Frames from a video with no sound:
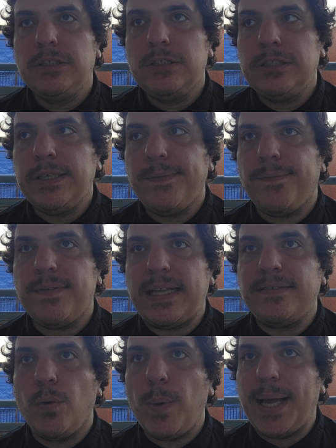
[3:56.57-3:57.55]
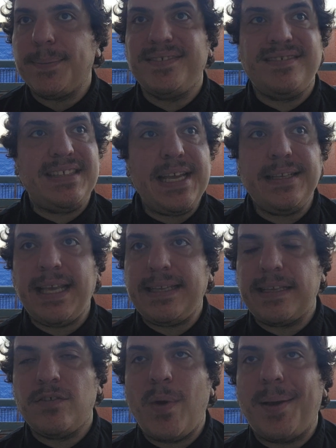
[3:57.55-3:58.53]
if that's the way I'm seeing things,
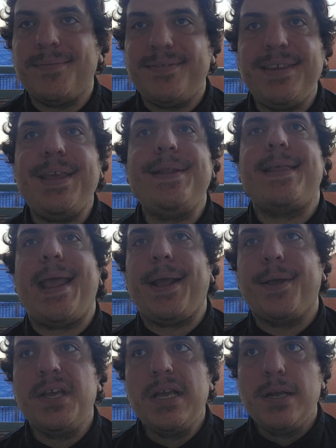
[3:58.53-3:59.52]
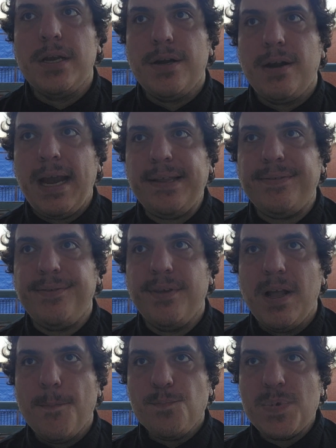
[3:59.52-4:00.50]
that's the way I'm seeing things, right?
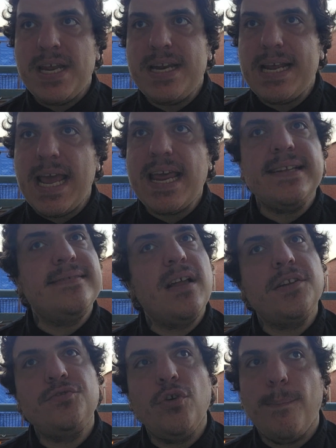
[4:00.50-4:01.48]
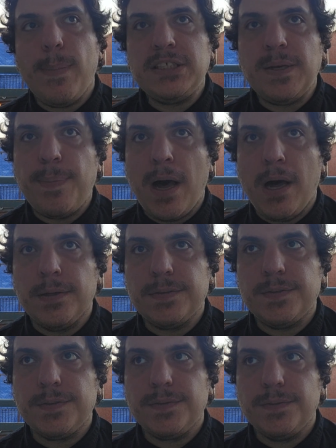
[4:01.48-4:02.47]
It is not so much about